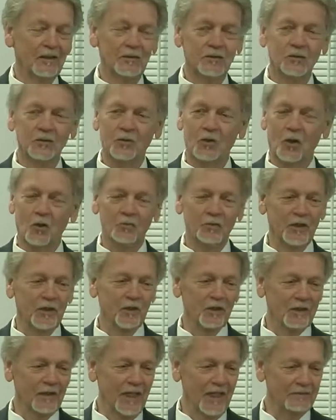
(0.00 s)
Uh, or you can go over
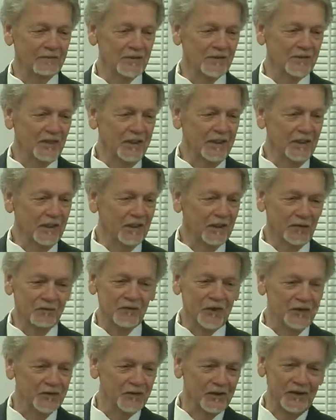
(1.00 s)
here and have a singing
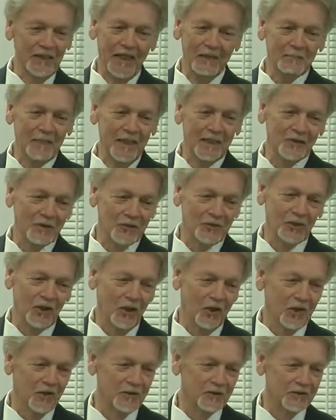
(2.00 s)
convention, that makes a
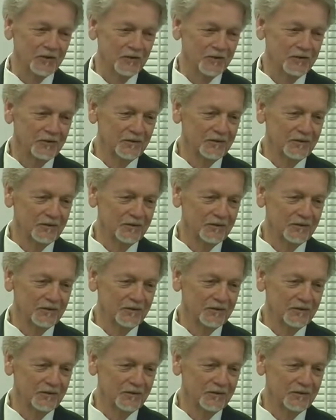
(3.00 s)
church.